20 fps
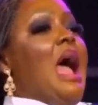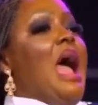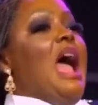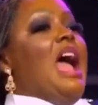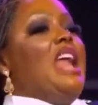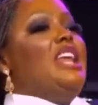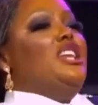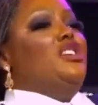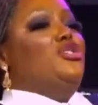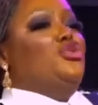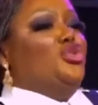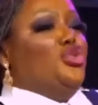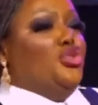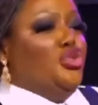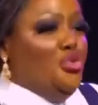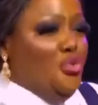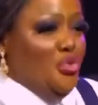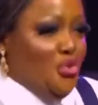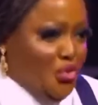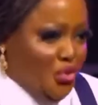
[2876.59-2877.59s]
and in
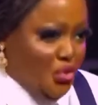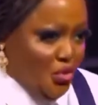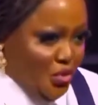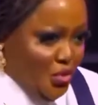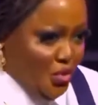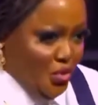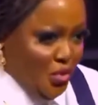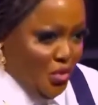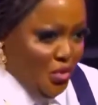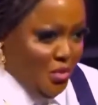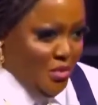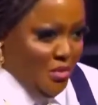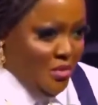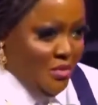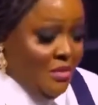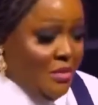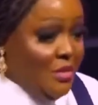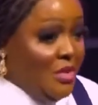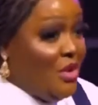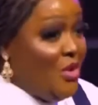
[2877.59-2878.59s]
truth.
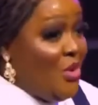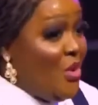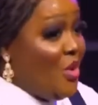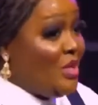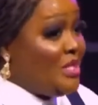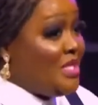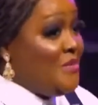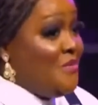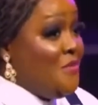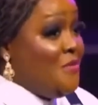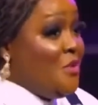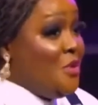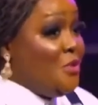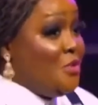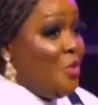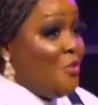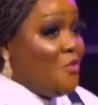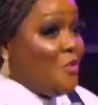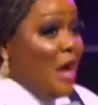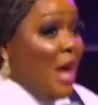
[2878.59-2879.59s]
Not in
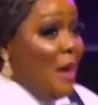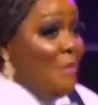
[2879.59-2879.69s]
front of